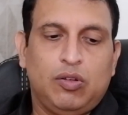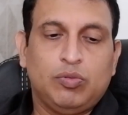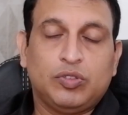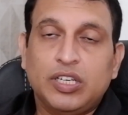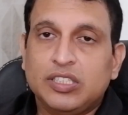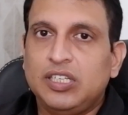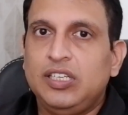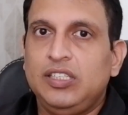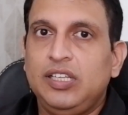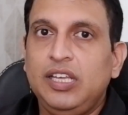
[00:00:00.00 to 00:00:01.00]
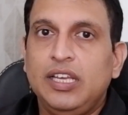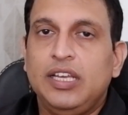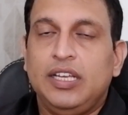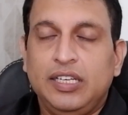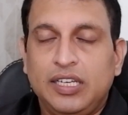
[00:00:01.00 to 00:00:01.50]
Obstruction in the
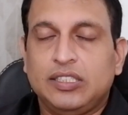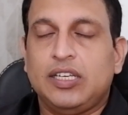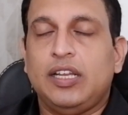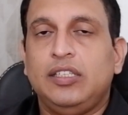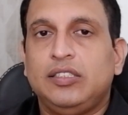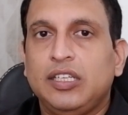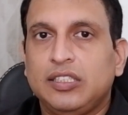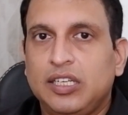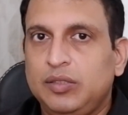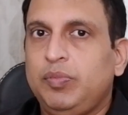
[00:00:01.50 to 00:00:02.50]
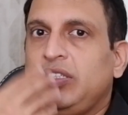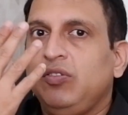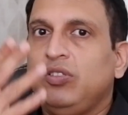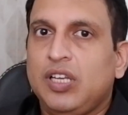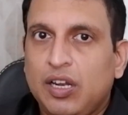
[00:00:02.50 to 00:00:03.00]
intestine. In such cases,
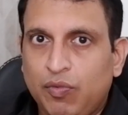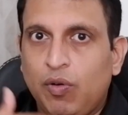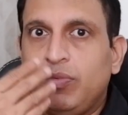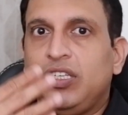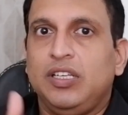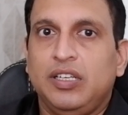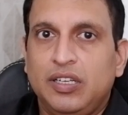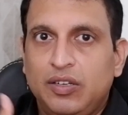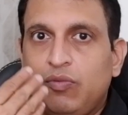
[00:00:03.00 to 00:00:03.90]
patient will start vomiting,